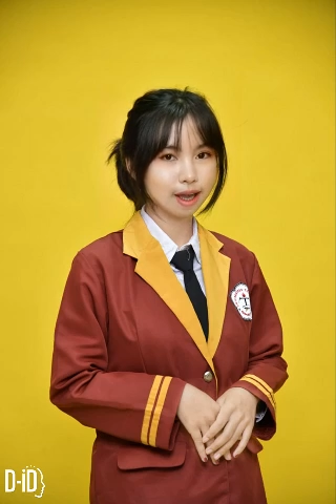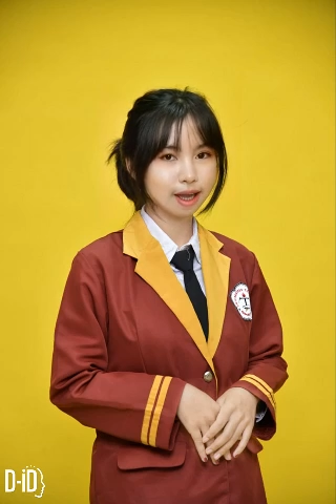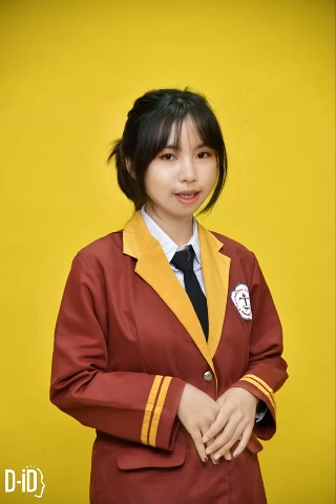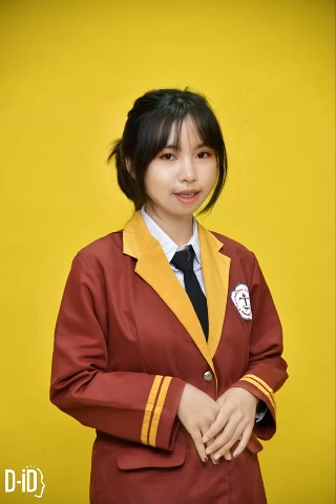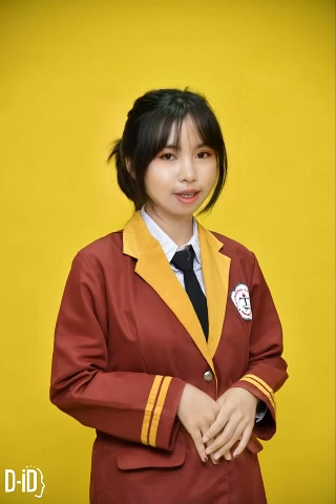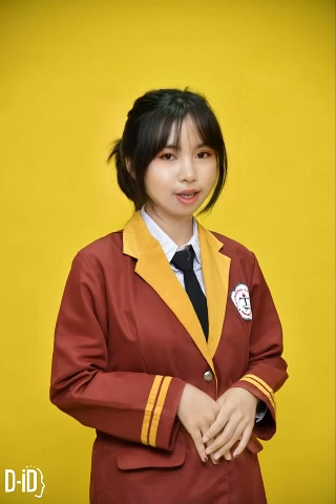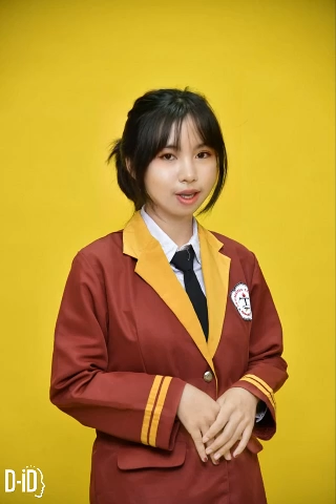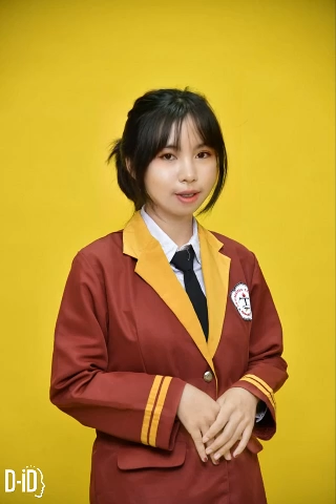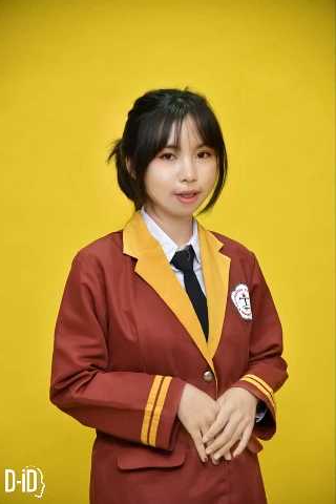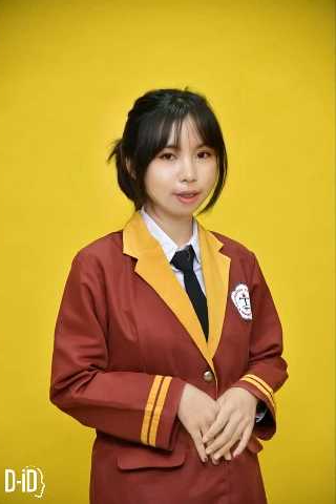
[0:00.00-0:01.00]
In
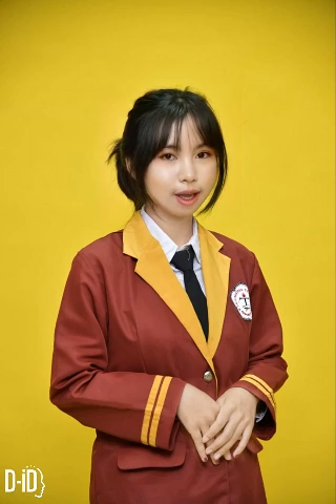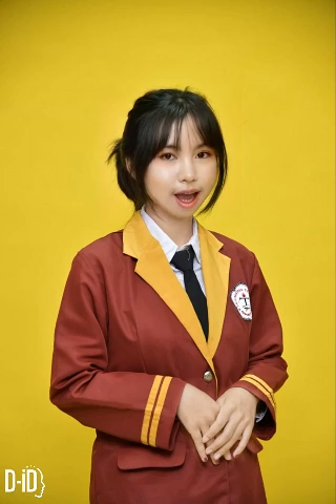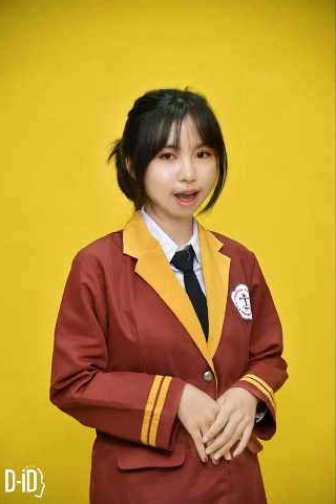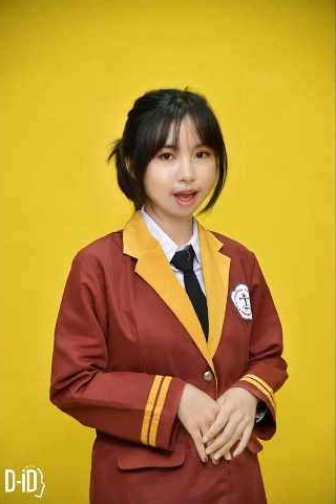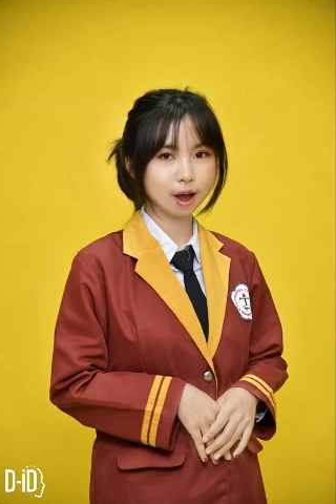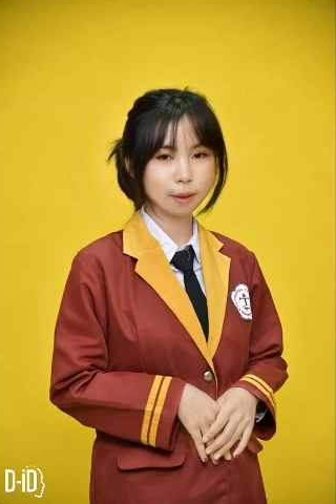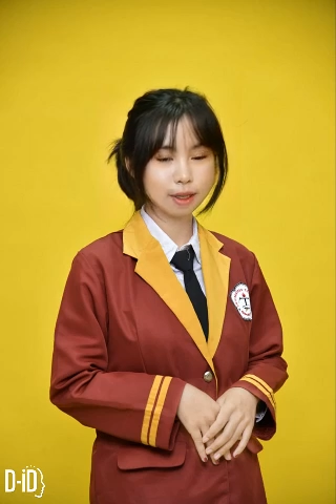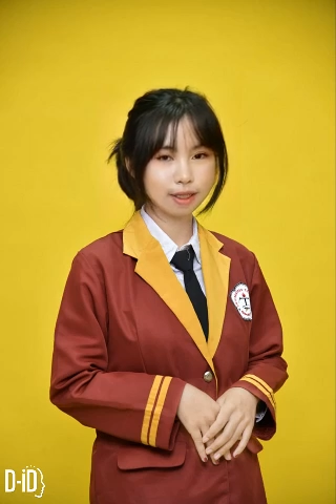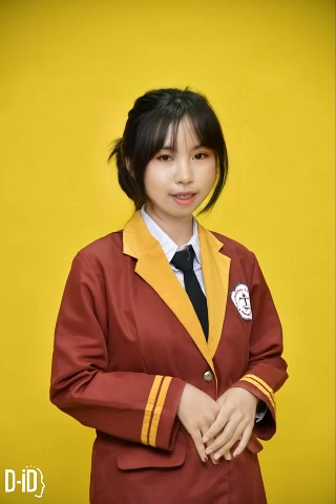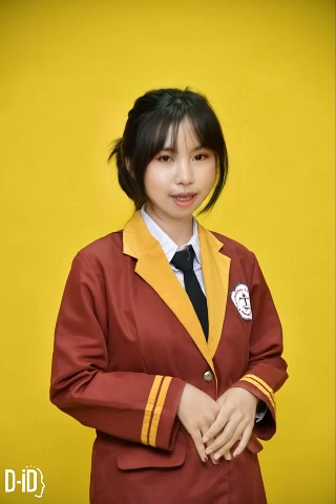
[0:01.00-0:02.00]
addition, the economic
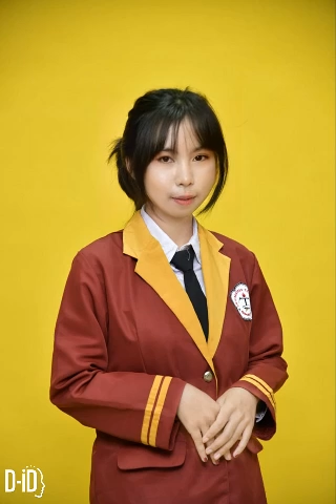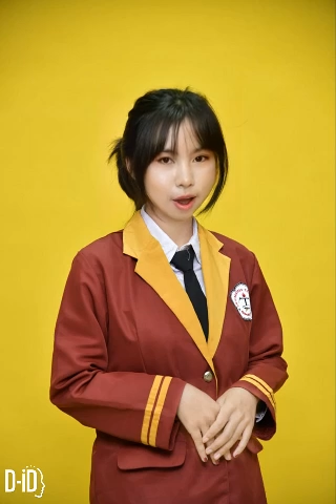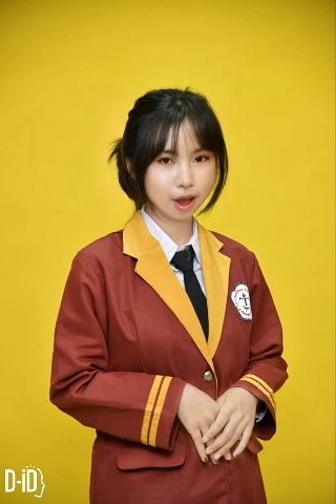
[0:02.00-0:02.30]
system